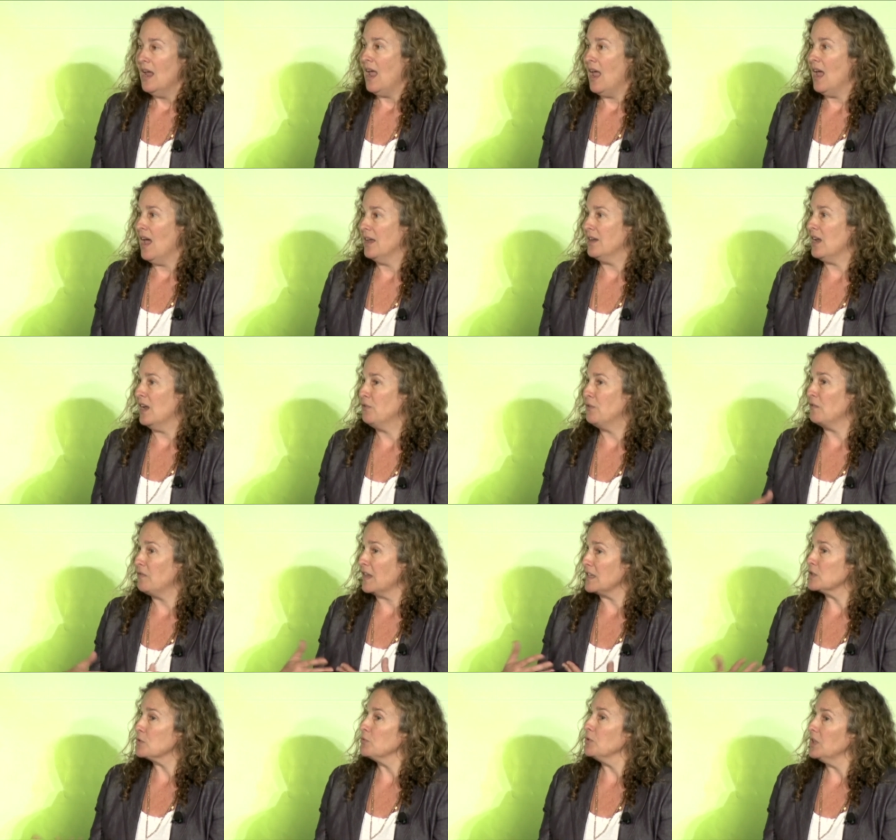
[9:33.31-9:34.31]
And I think
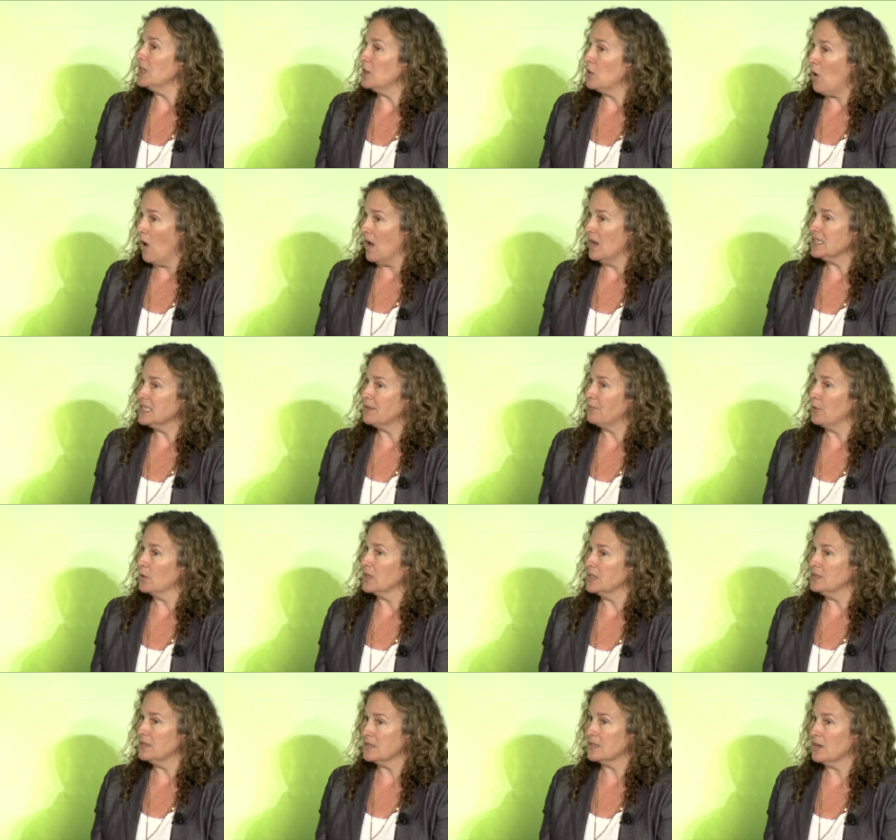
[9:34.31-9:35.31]
that's really cause for
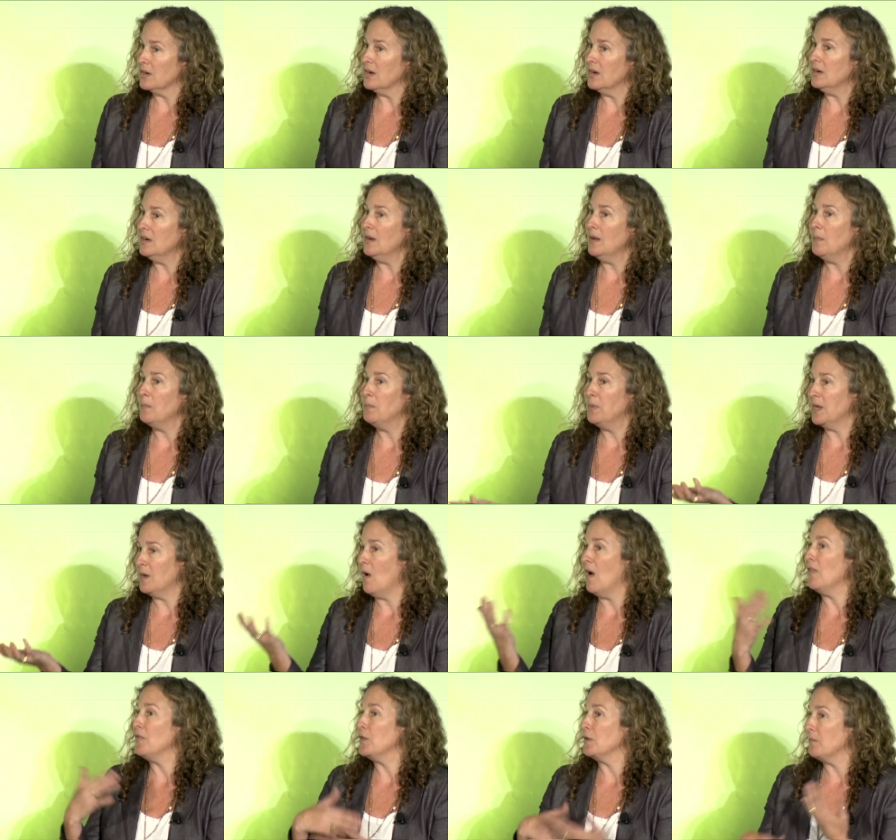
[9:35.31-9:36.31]
concern, but
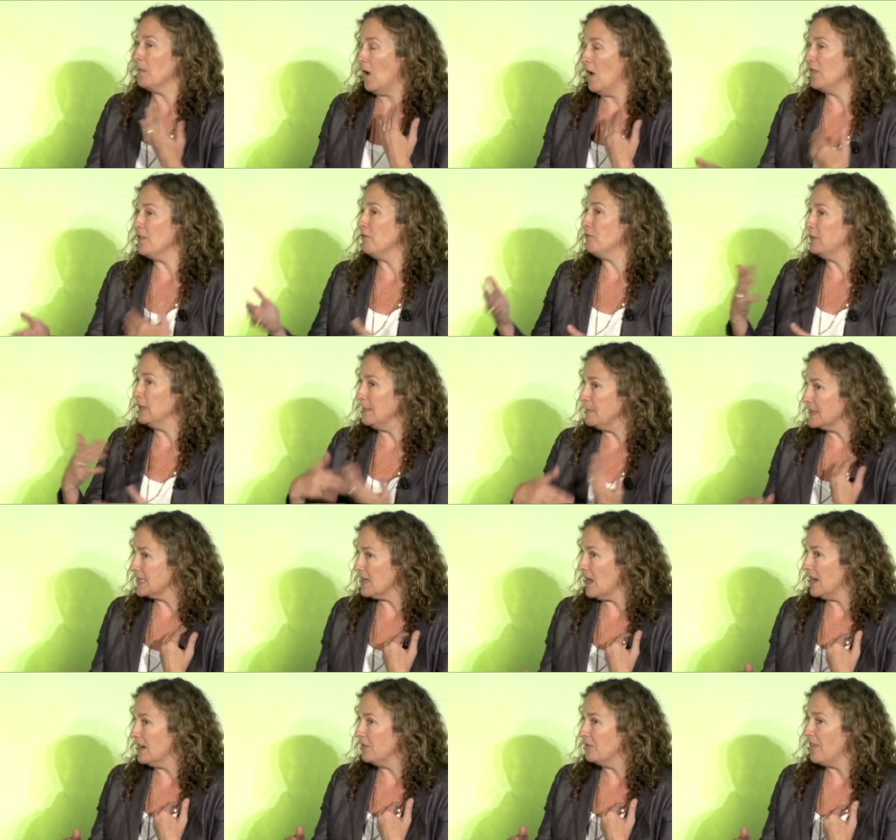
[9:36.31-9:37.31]
on the flip
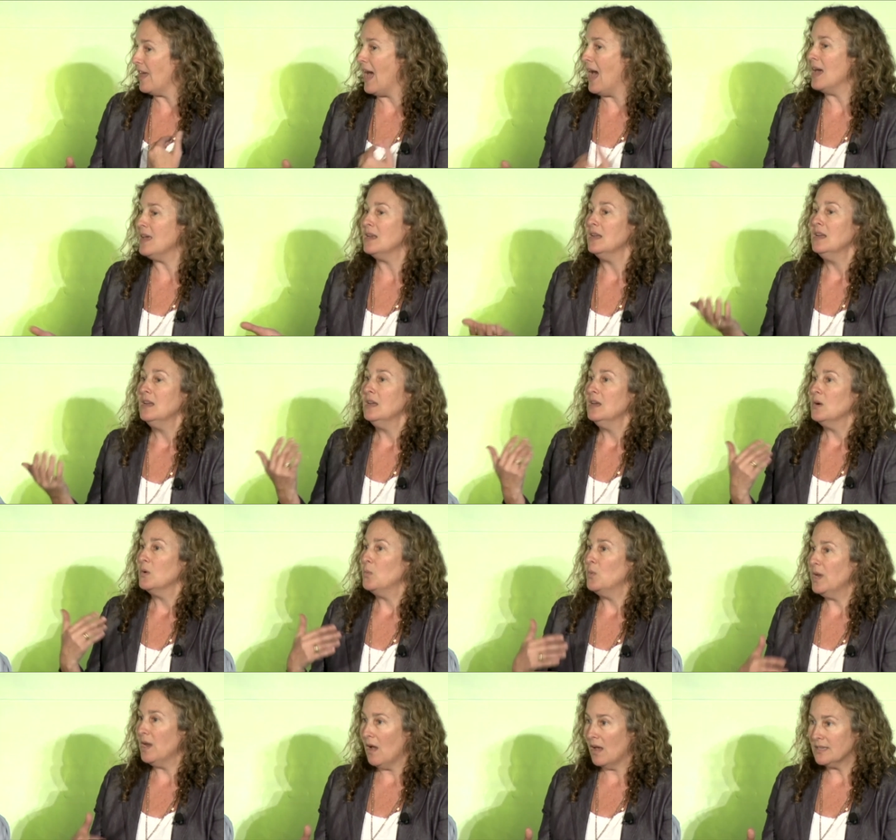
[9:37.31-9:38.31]
side of that,
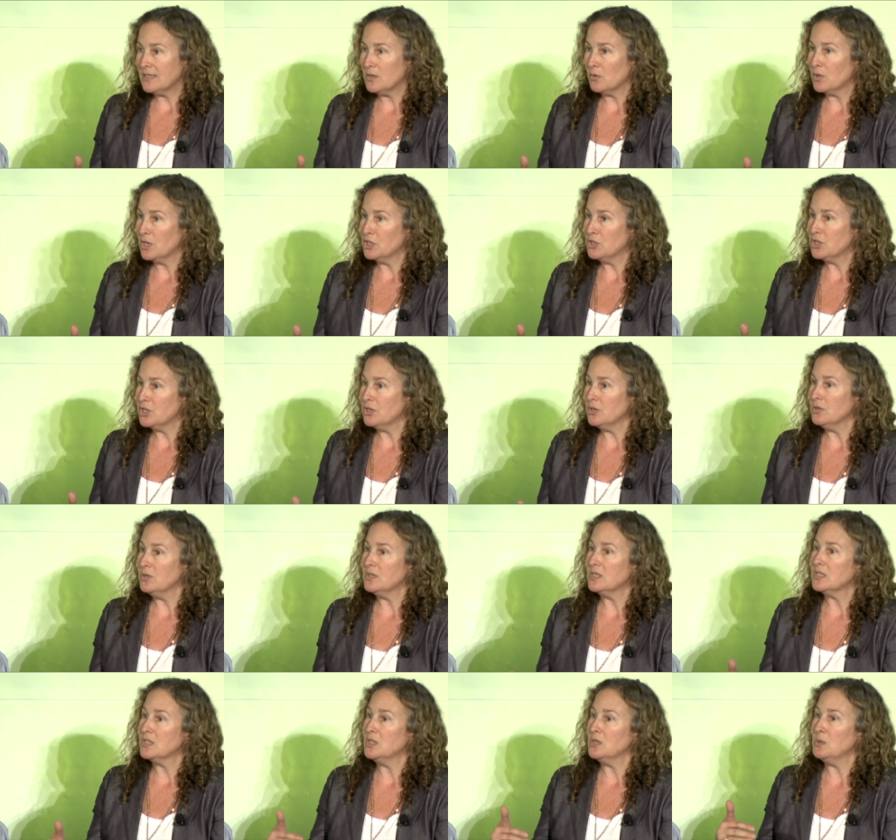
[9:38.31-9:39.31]
we also can
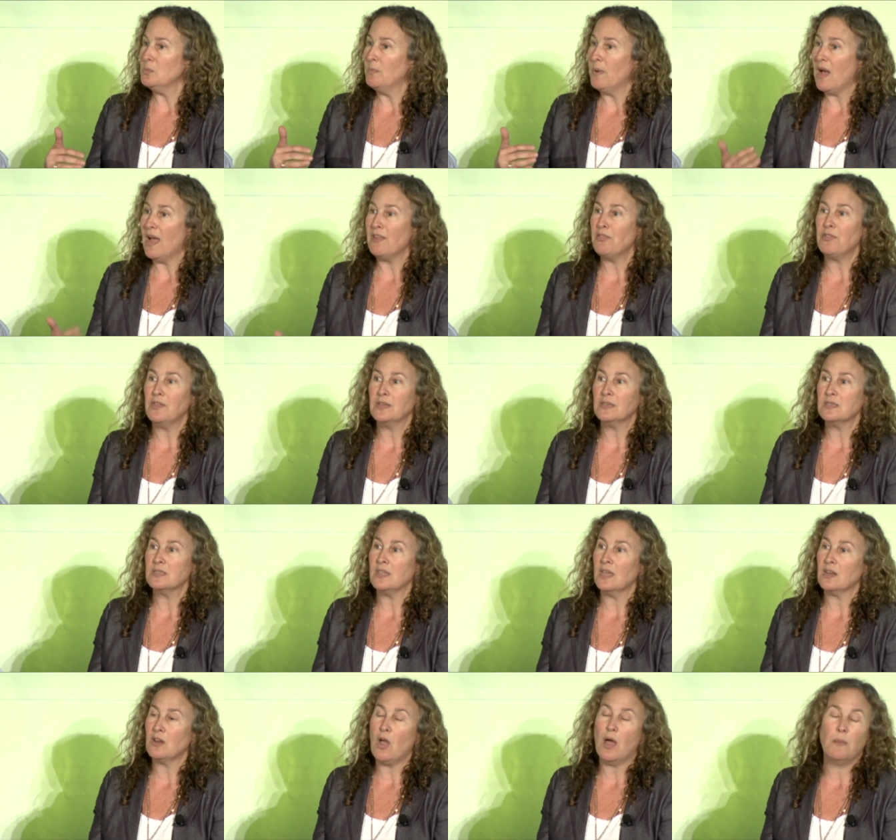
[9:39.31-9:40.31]
choose to buy things
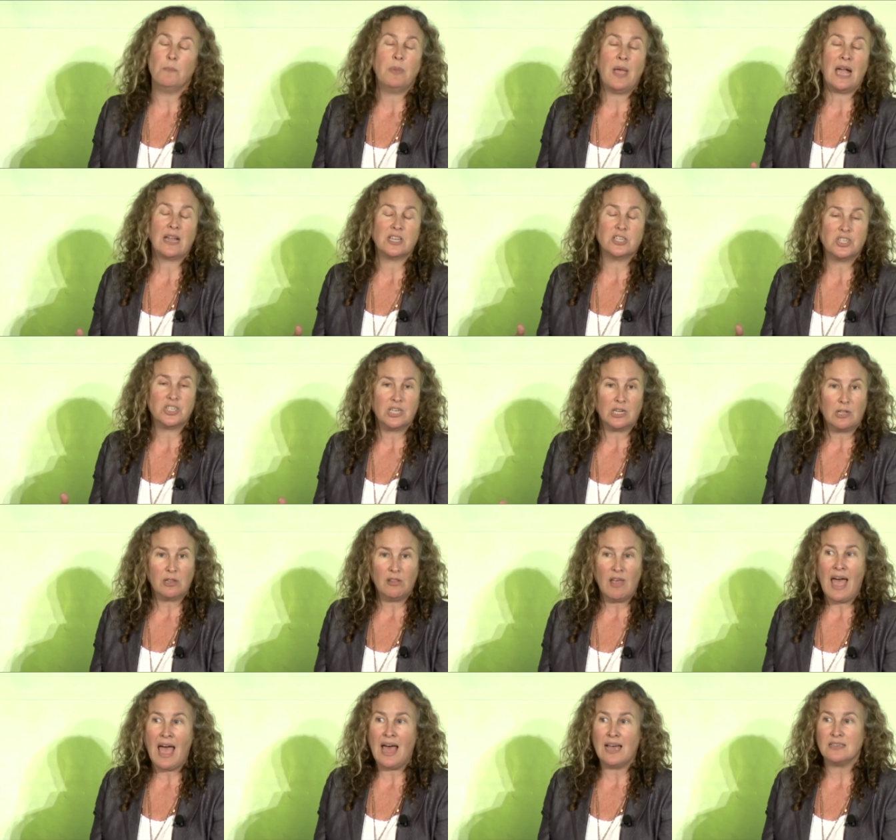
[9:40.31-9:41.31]
that come packaged in
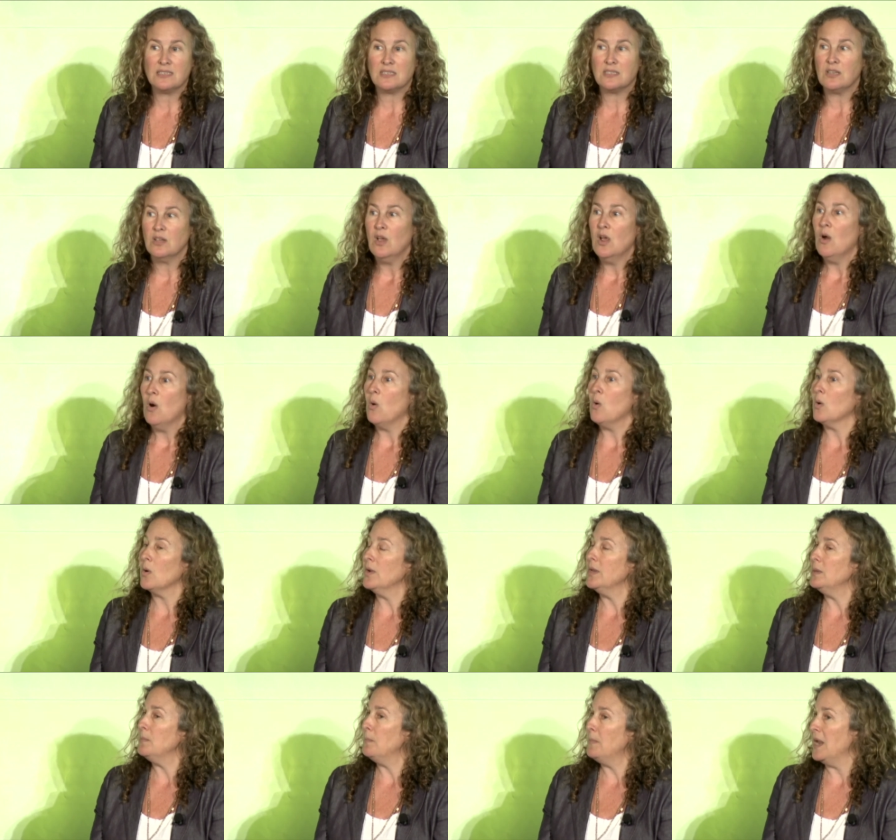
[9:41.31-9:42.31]
glass
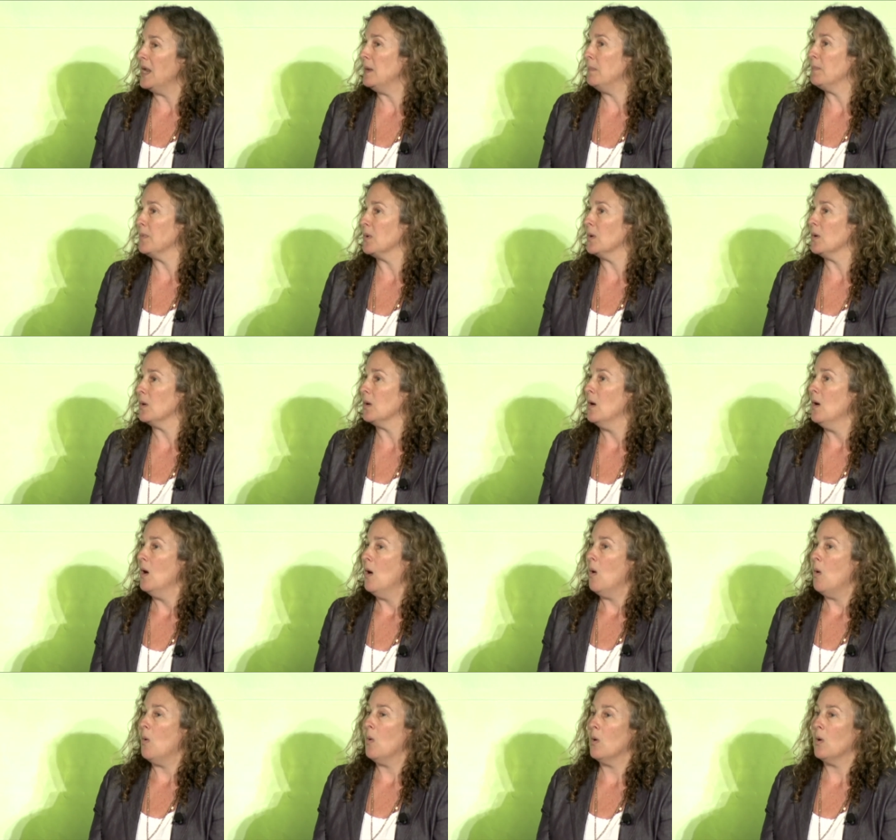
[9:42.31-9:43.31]
or in paper
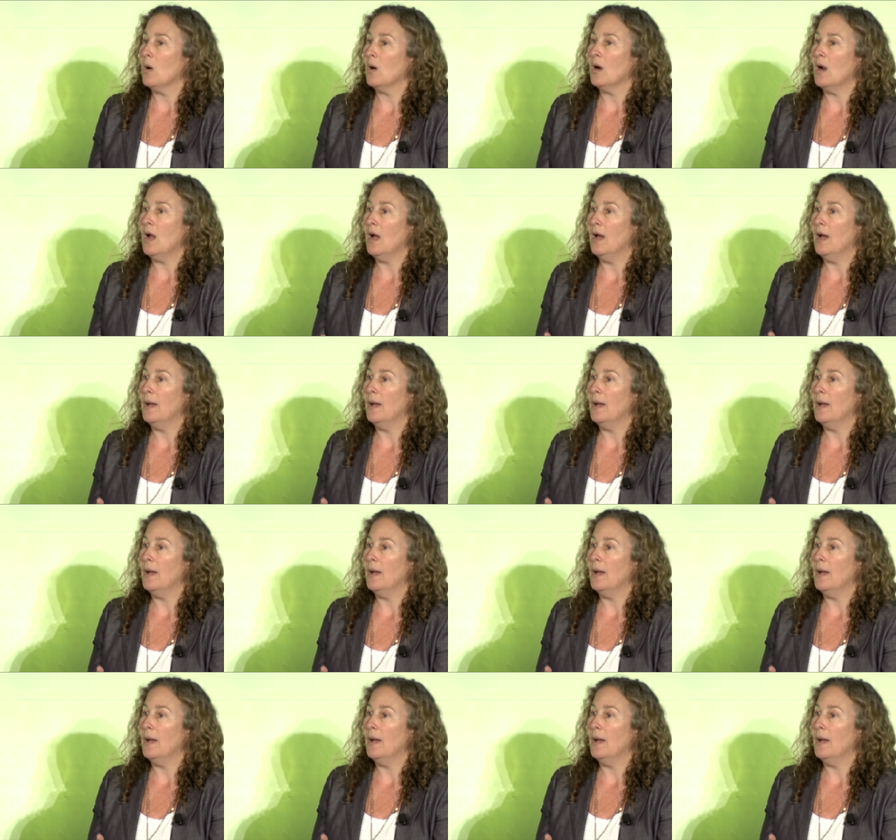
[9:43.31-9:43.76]
or